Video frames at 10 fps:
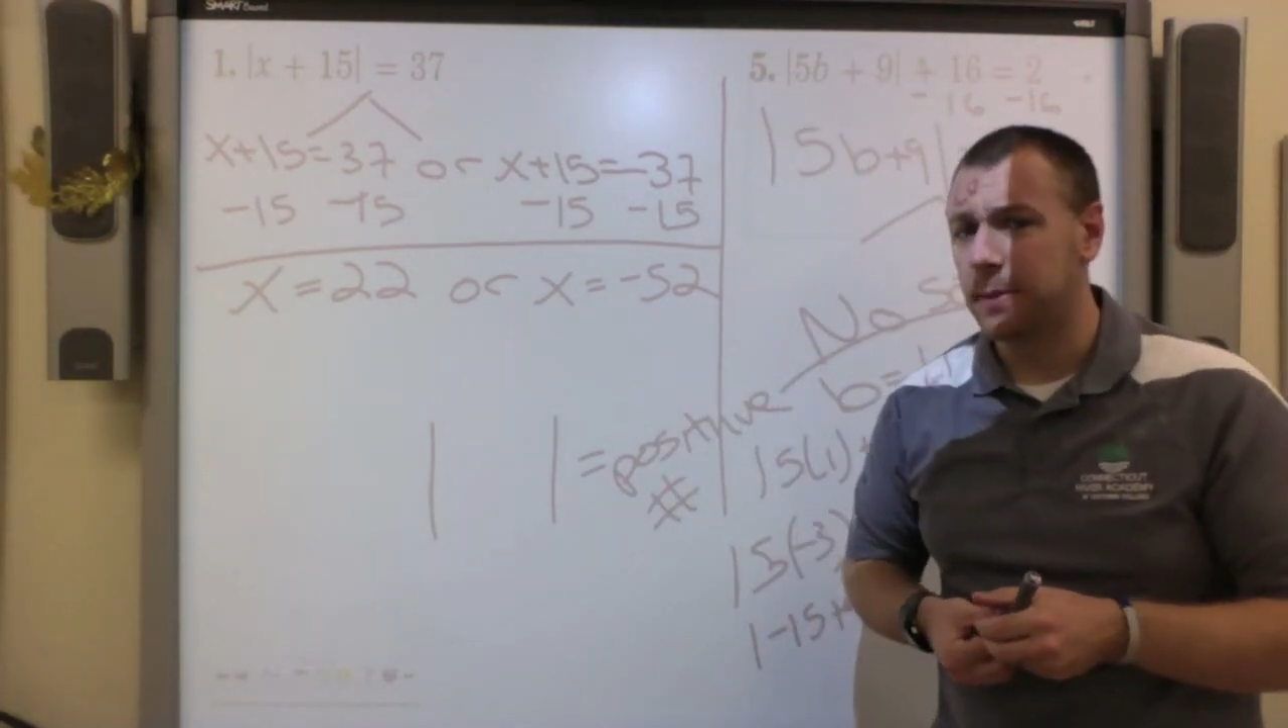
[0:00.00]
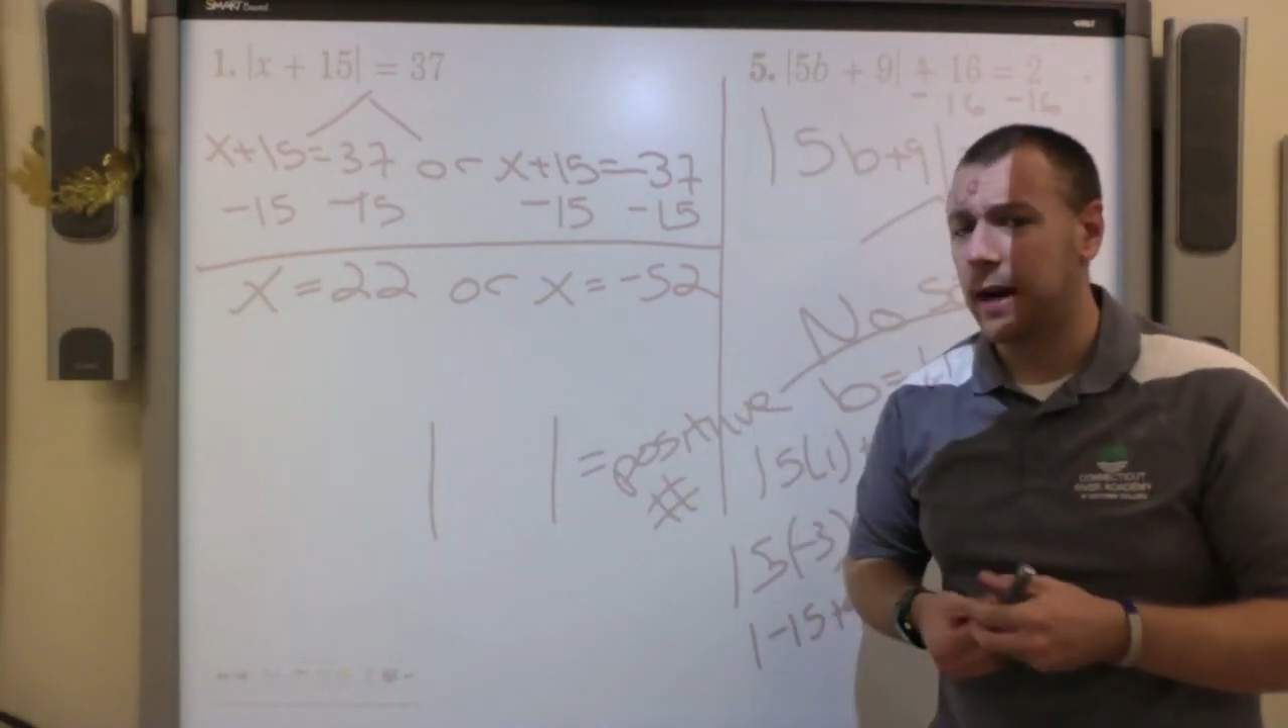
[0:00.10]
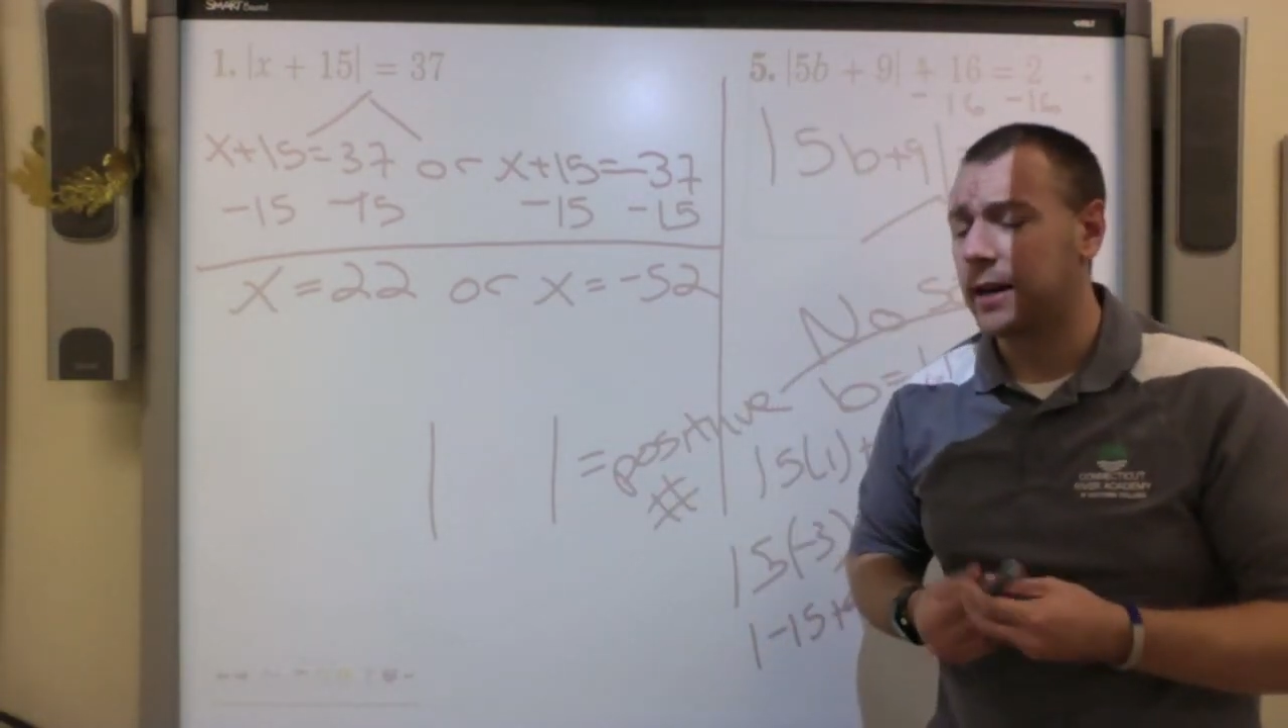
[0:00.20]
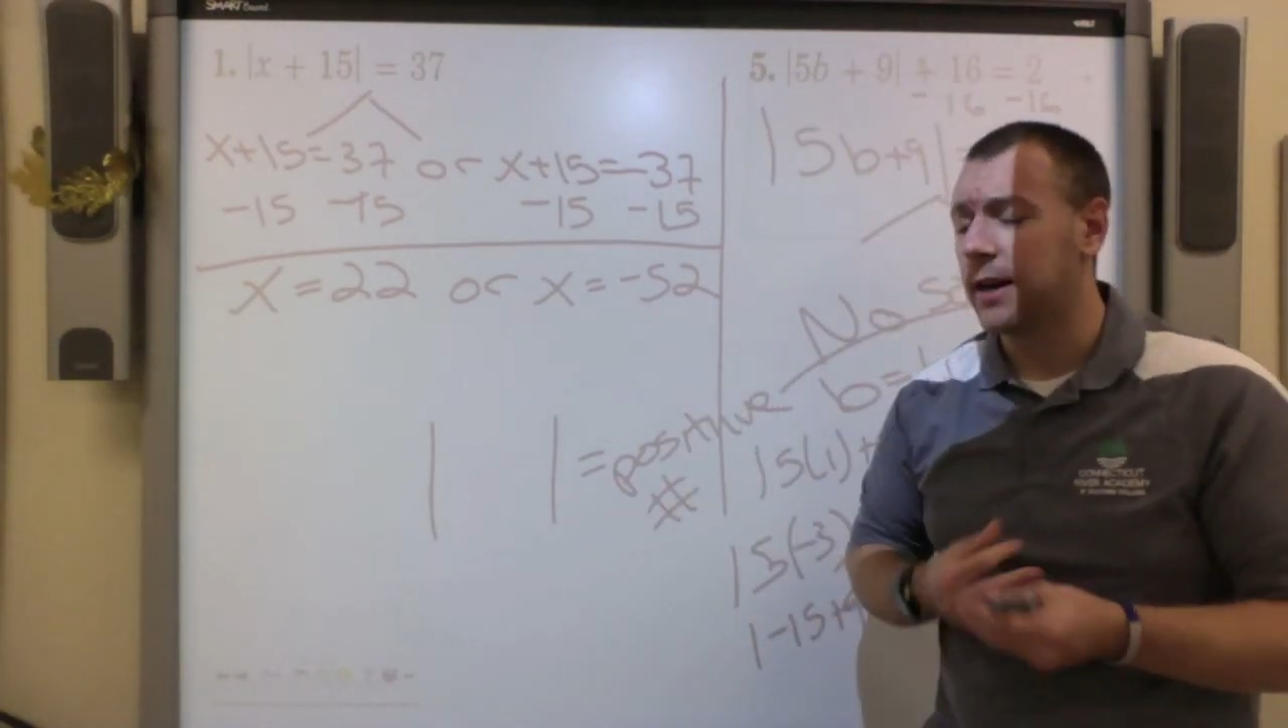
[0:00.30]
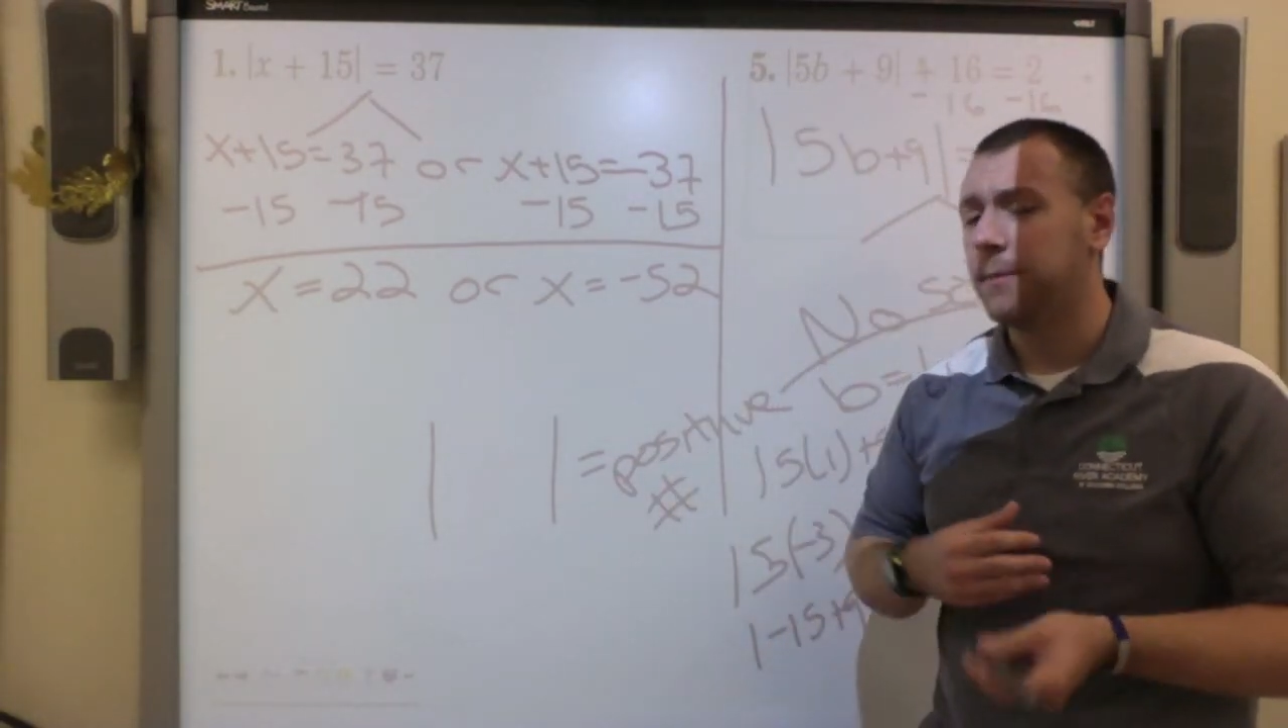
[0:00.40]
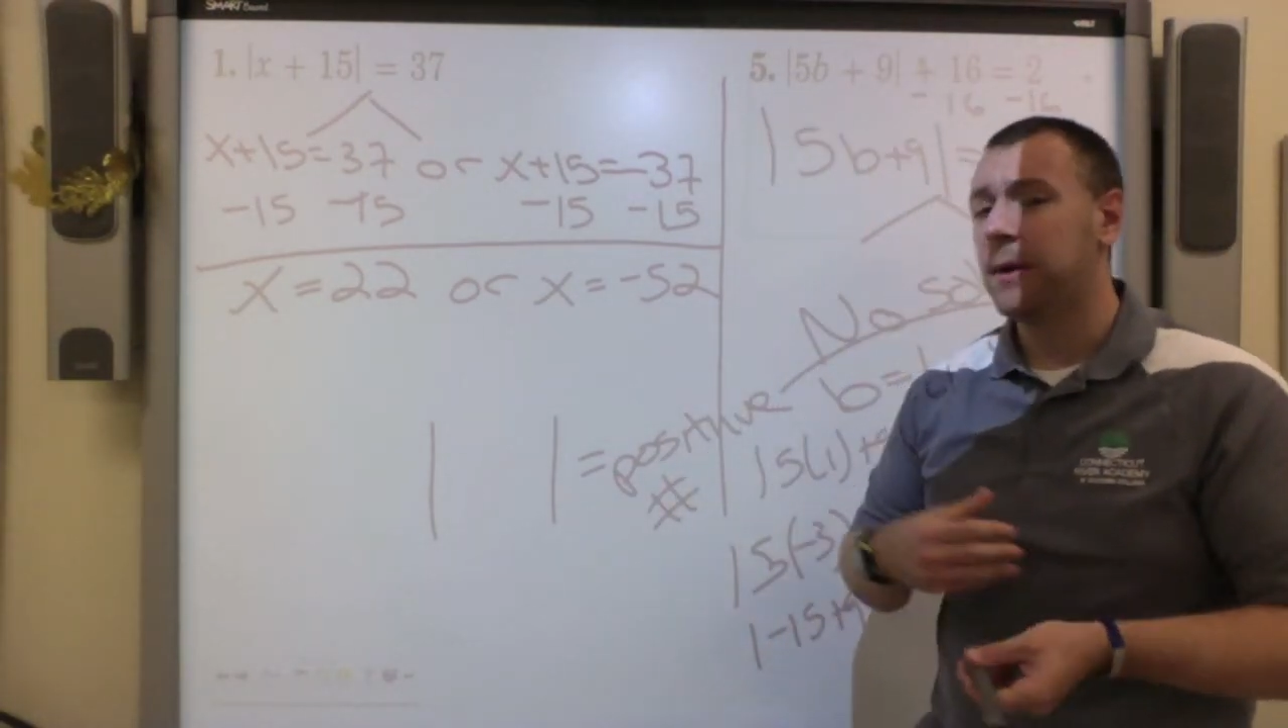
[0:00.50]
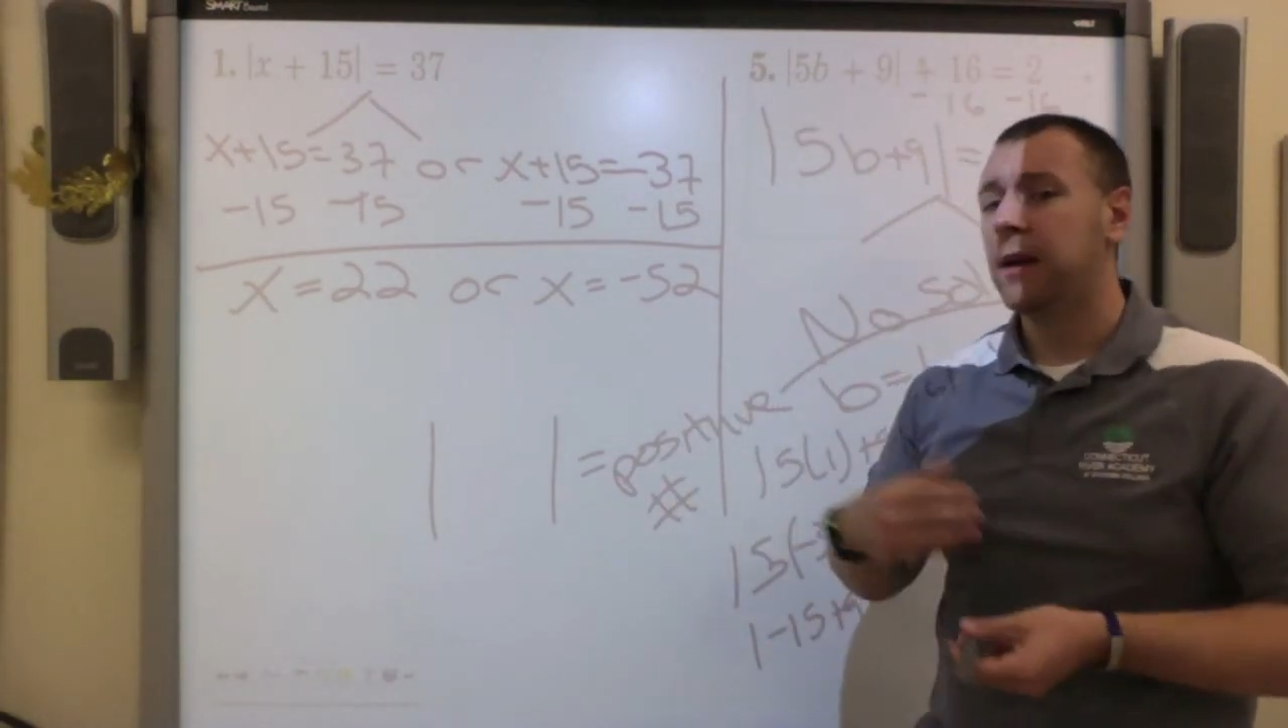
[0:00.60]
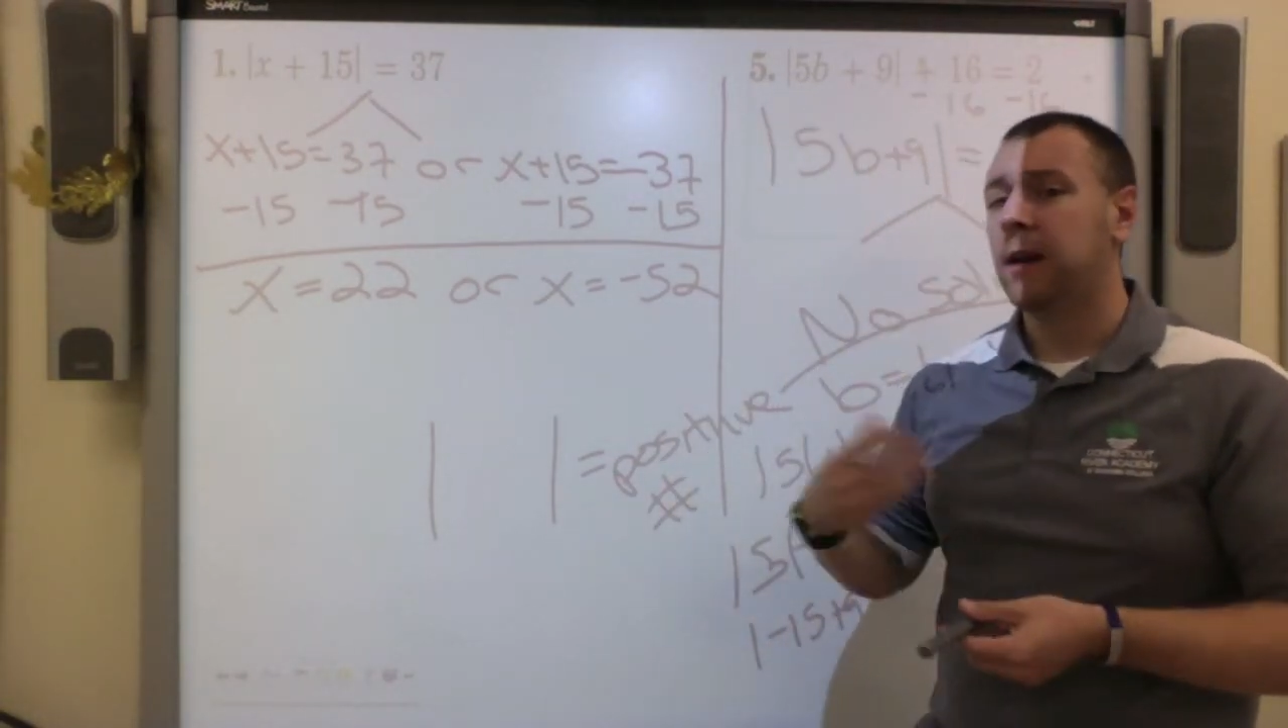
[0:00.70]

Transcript: packet